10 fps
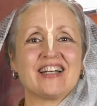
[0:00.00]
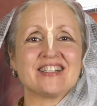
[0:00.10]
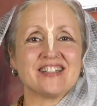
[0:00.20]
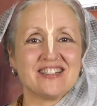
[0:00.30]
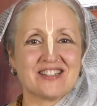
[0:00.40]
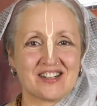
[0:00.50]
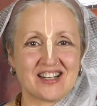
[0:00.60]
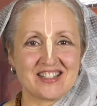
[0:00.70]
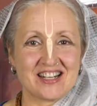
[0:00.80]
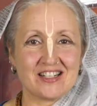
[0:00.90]
as it is,
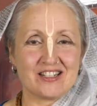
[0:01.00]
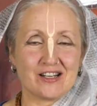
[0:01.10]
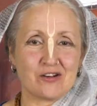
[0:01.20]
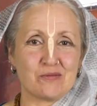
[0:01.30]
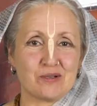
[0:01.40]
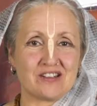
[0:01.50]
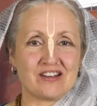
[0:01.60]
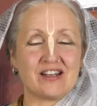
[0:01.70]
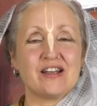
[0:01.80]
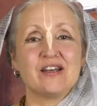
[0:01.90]
translation and
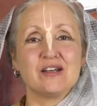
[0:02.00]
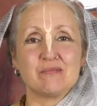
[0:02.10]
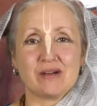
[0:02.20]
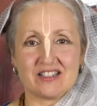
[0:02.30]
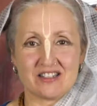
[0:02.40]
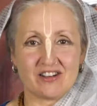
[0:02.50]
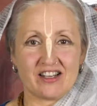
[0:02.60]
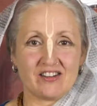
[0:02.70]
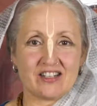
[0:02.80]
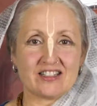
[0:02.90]
commentary by His
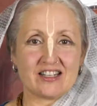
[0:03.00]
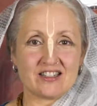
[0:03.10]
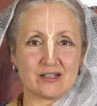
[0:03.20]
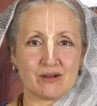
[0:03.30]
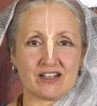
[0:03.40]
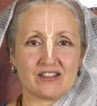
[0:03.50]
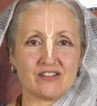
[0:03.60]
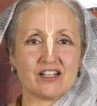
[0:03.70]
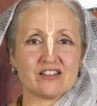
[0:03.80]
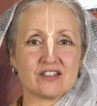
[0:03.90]
Divine Grace A.C.
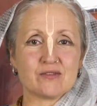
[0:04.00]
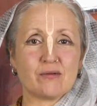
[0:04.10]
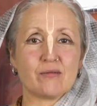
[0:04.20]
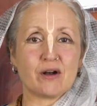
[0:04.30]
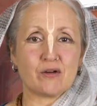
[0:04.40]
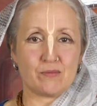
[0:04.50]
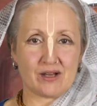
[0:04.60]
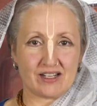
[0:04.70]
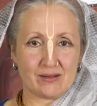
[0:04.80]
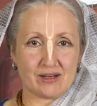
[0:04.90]
Bhaktivedanta Swami
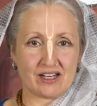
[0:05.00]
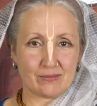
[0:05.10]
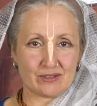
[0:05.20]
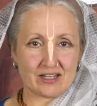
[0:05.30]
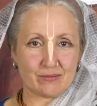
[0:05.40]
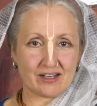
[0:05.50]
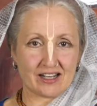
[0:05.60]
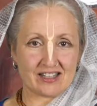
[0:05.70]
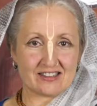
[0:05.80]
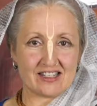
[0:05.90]
Prabhupada, and my name is
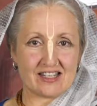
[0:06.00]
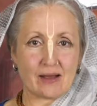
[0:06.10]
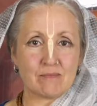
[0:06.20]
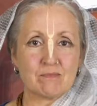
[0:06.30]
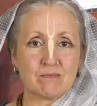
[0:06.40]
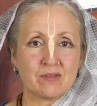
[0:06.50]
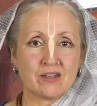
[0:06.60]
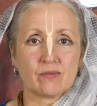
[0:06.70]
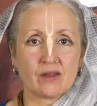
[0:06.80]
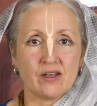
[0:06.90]
Latika.
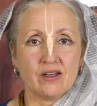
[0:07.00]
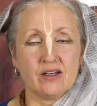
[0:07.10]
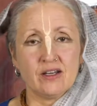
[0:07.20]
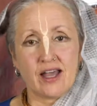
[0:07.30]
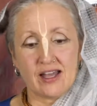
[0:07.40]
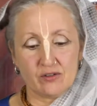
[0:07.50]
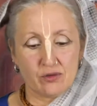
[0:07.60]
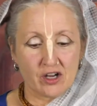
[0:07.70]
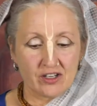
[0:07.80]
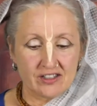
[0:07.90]
And
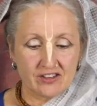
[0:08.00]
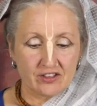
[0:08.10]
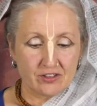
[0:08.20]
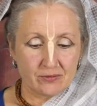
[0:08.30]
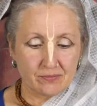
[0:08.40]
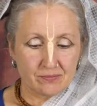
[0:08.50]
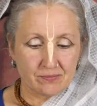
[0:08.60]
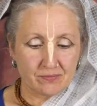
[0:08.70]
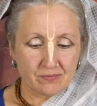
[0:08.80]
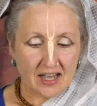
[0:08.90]
we are in the
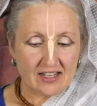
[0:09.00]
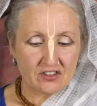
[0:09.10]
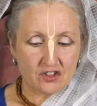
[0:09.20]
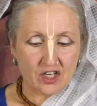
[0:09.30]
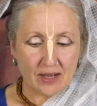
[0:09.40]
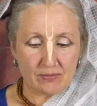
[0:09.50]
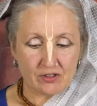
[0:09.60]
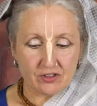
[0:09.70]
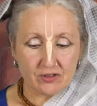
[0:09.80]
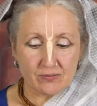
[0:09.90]
9th
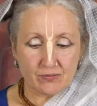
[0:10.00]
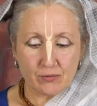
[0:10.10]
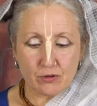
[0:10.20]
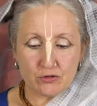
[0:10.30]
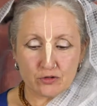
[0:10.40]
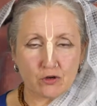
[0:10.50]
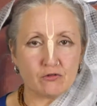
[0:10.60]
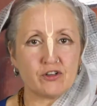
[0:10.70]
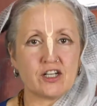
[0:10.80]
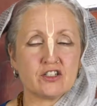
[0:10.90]
chapter, the most
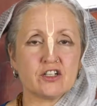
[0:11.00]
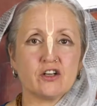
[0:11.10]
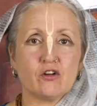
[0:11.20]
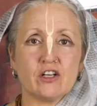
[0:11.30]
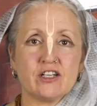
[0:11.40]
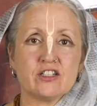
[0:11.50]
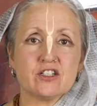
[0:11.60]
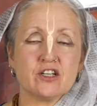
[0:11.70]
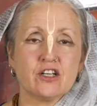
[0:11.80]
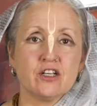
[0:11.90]
confidential
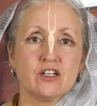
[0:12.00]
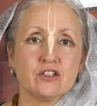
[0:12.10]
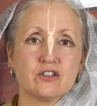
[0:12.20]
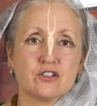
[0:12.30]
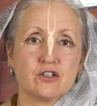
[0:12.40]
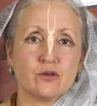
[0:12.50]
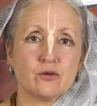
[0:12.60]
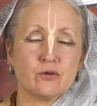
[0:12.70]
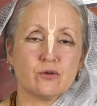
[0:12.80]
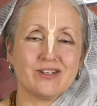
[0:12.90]
knowledge.
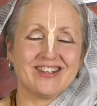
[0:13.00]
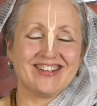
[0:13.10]
So